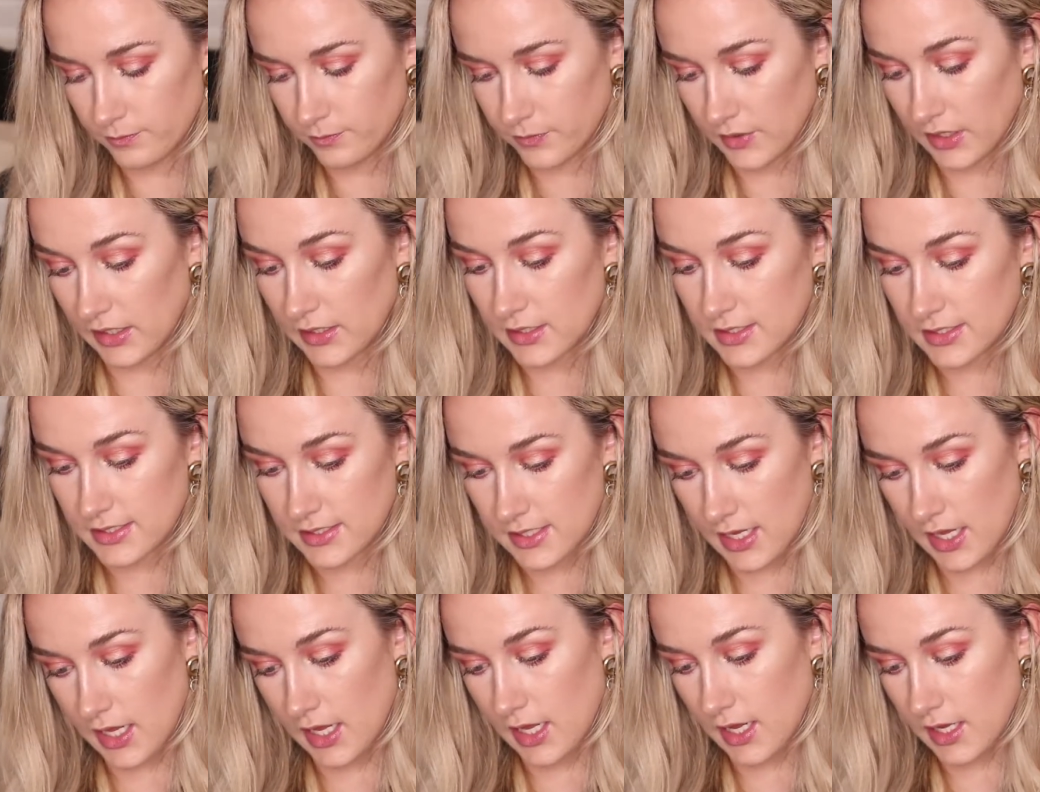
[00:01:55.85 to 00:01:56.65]
It
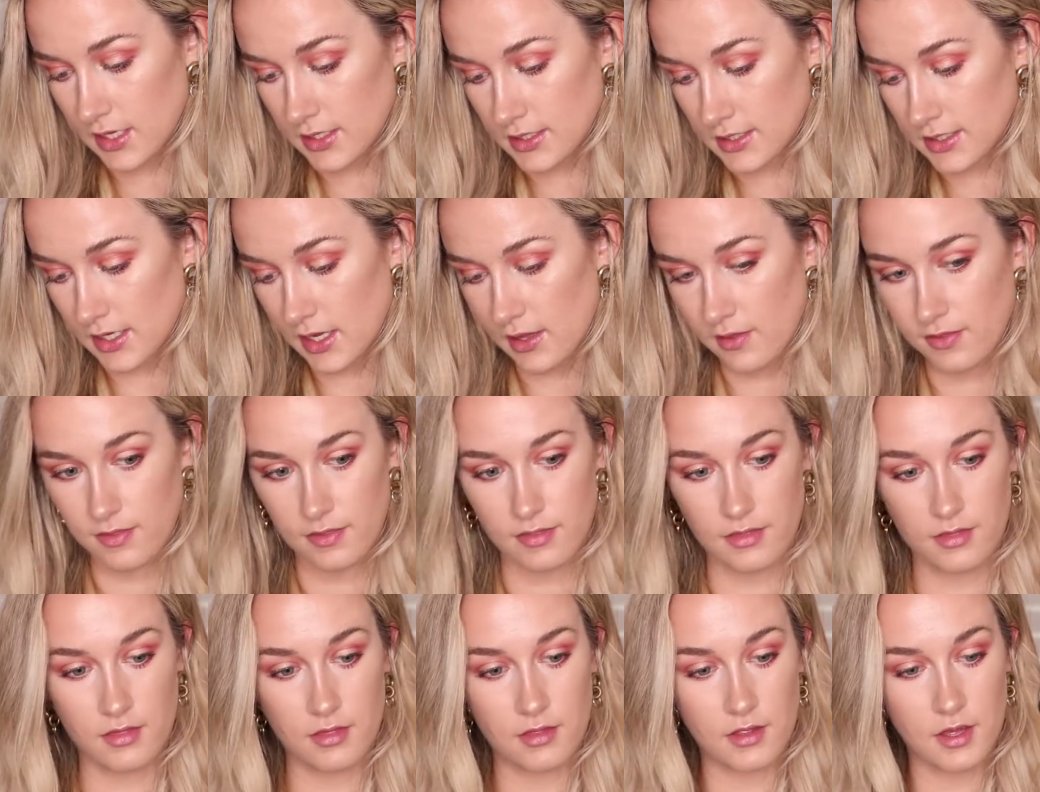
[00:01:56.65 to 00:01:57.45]
says
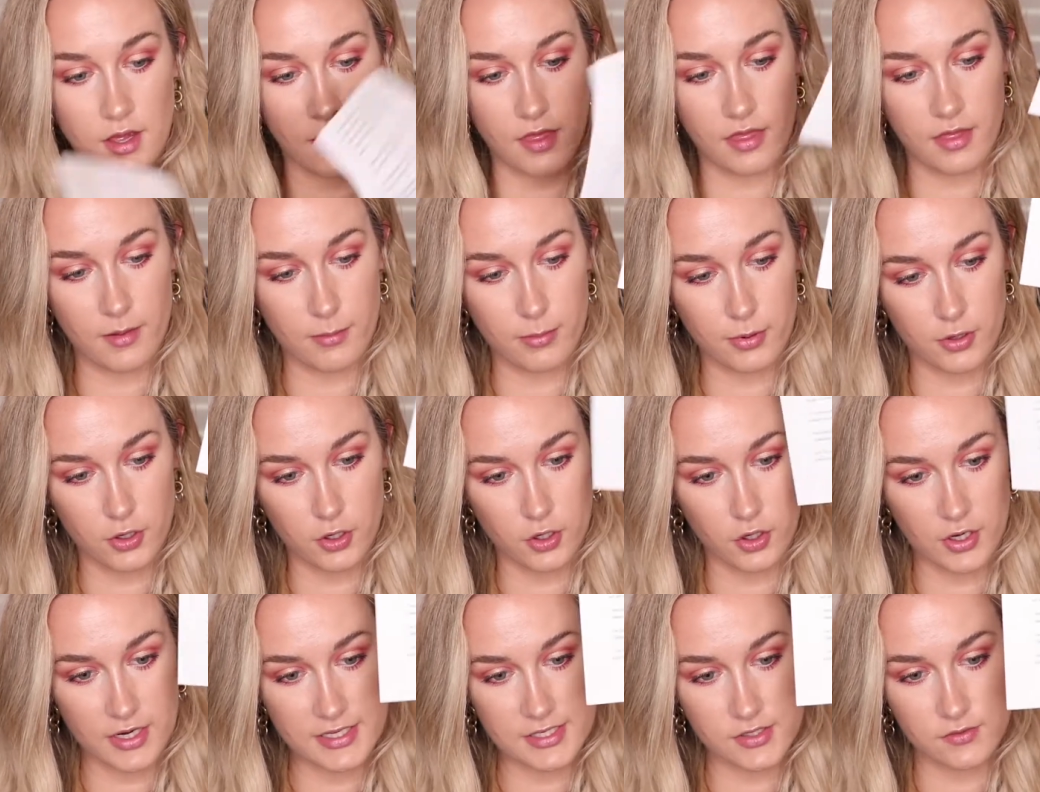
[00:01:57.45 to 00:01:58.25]
in the
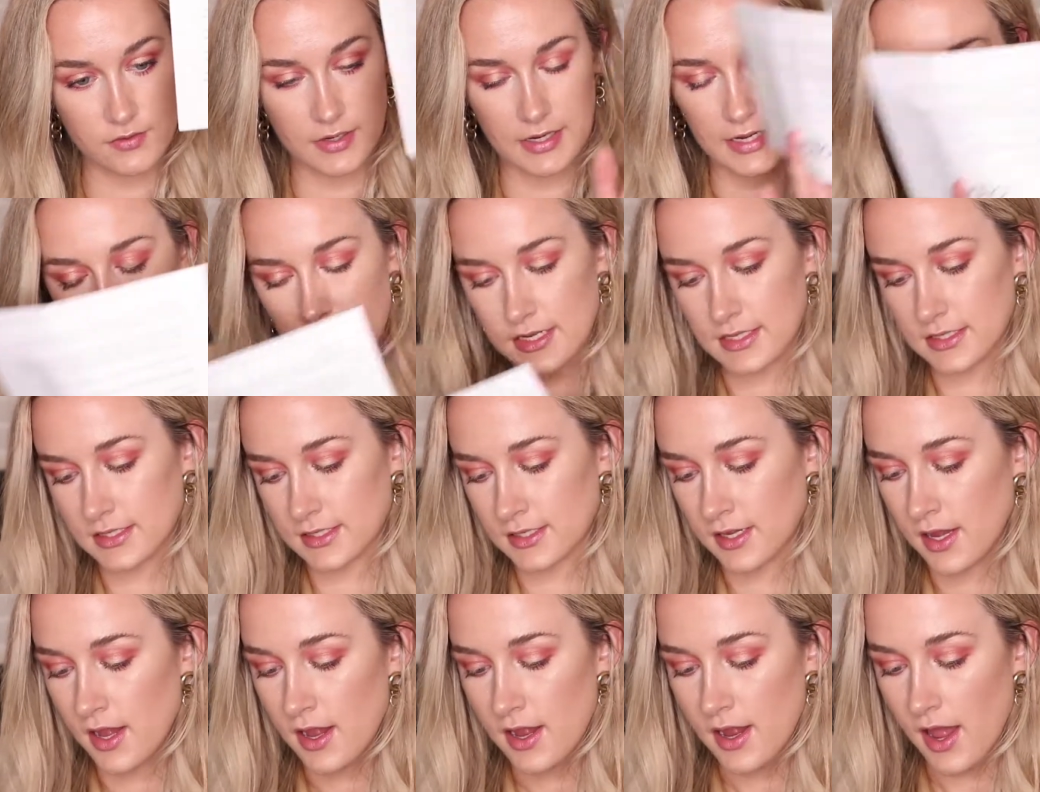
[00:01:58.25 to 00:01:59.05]
press release
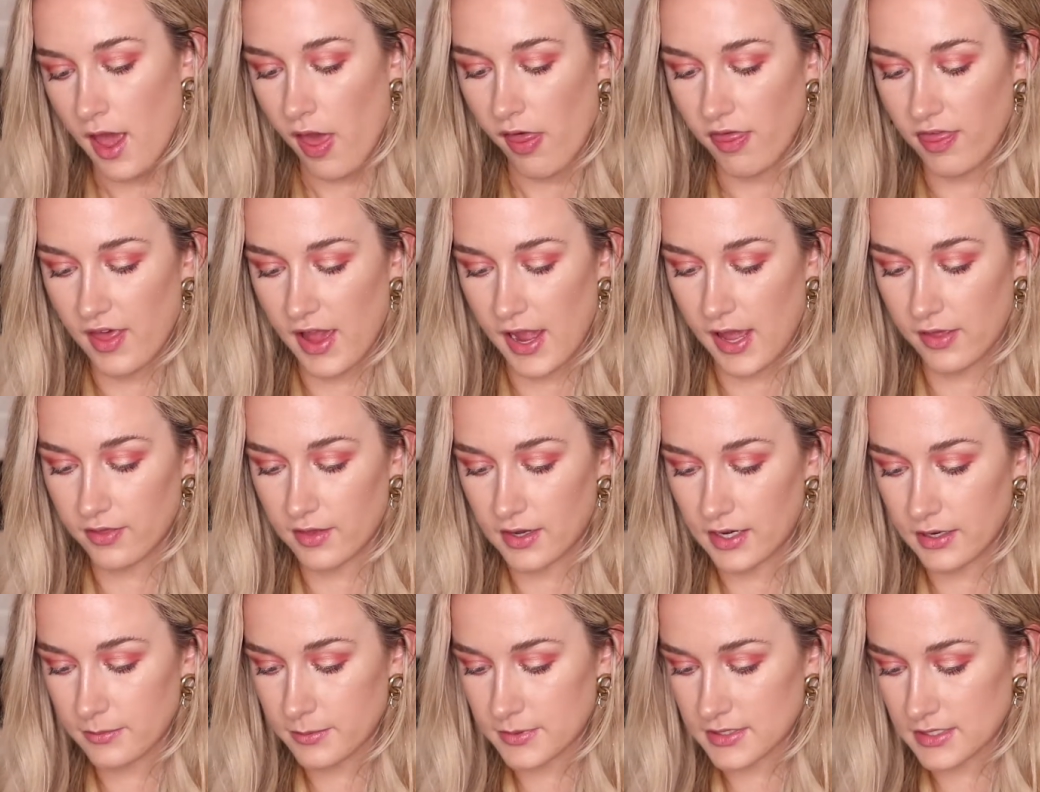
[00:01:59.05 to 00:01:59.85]
that the
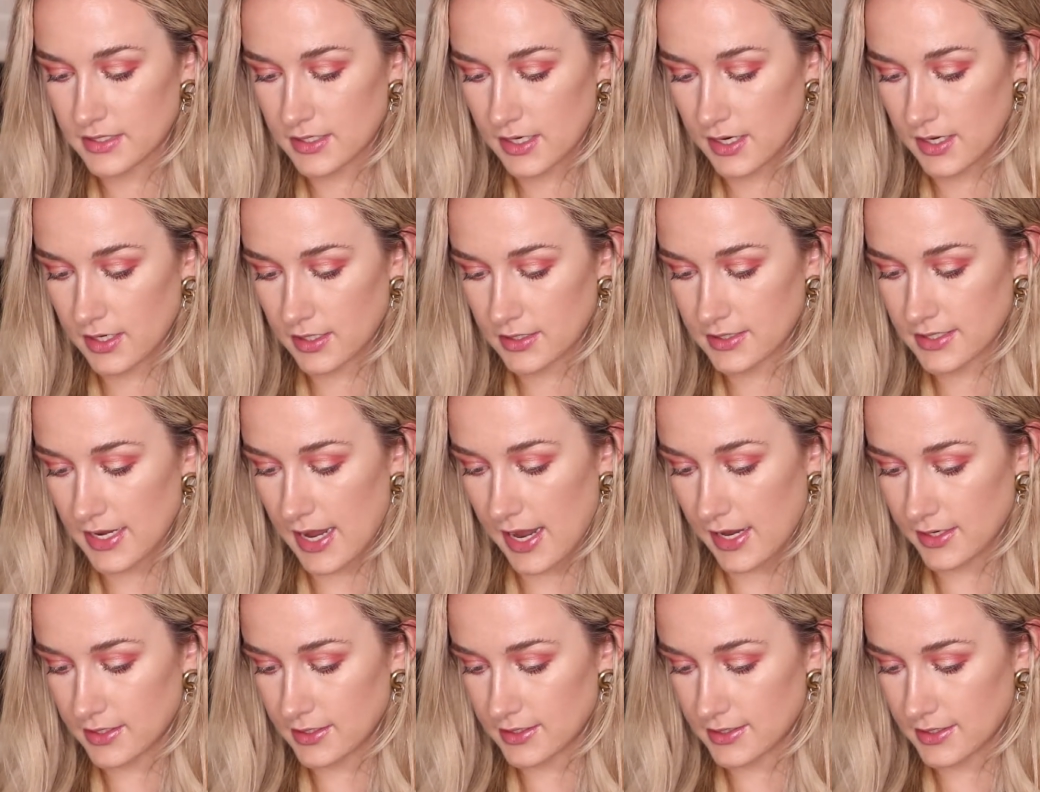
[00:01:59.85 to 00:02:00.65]
lipsticks
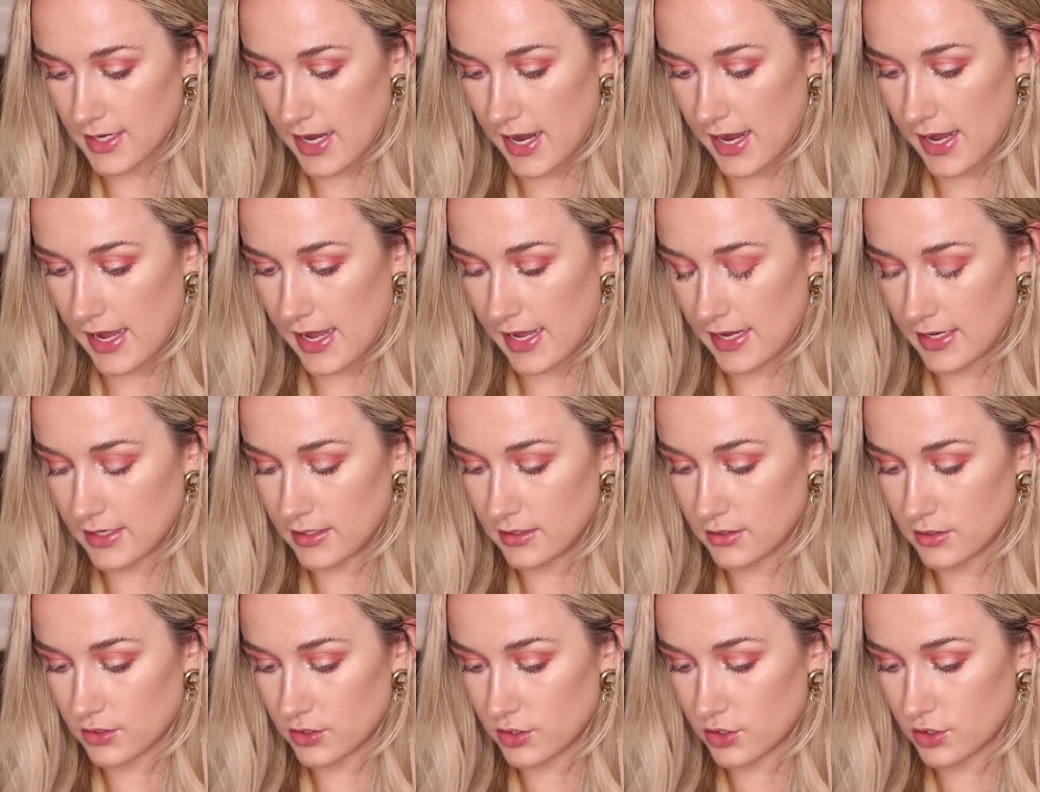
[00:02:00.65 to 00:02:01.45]
are
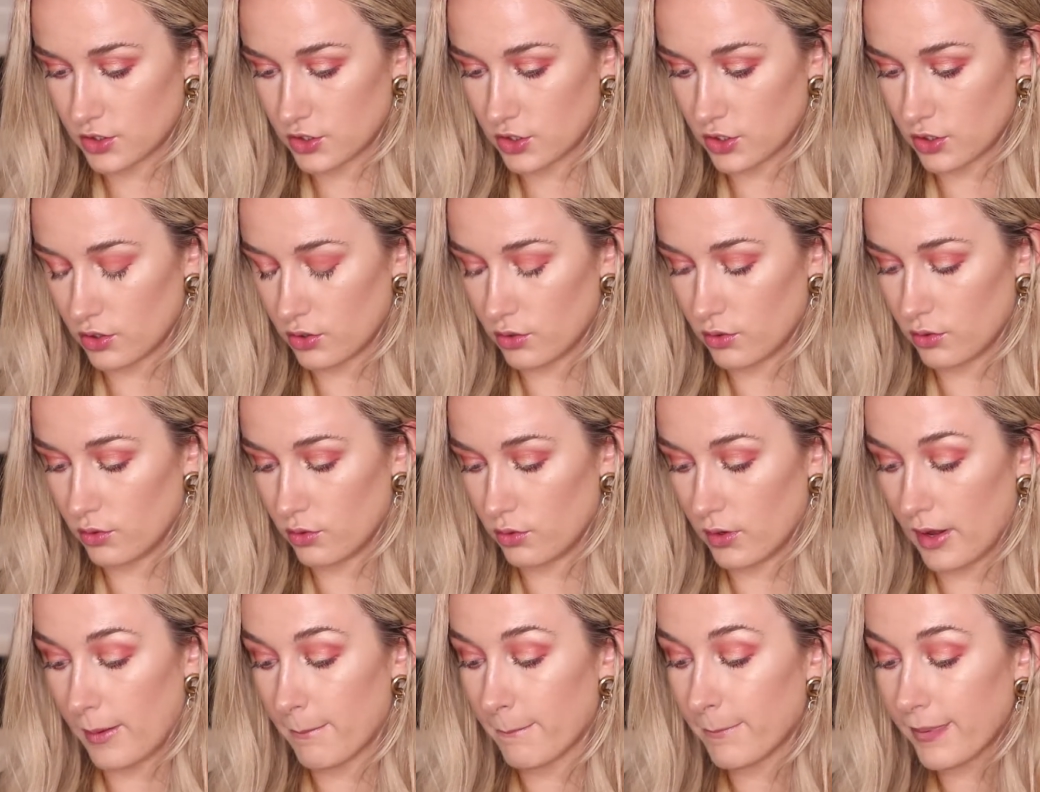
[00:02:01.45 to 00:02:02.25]
designed
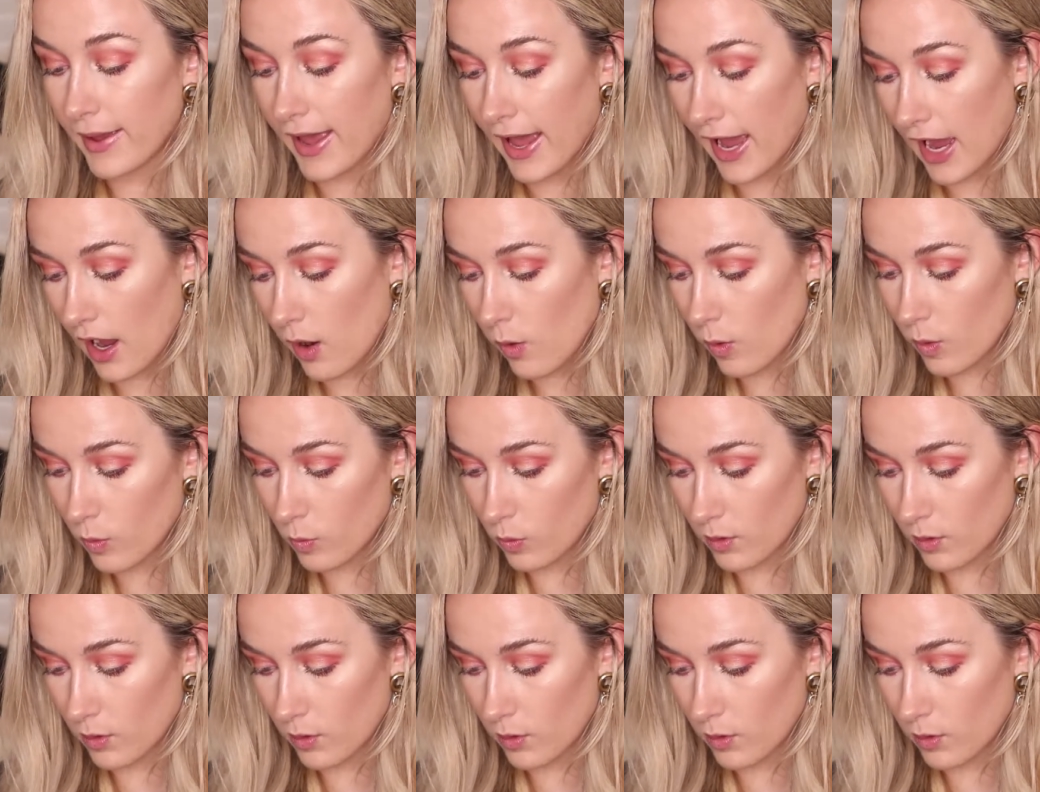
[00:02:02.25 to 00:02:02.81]
to empower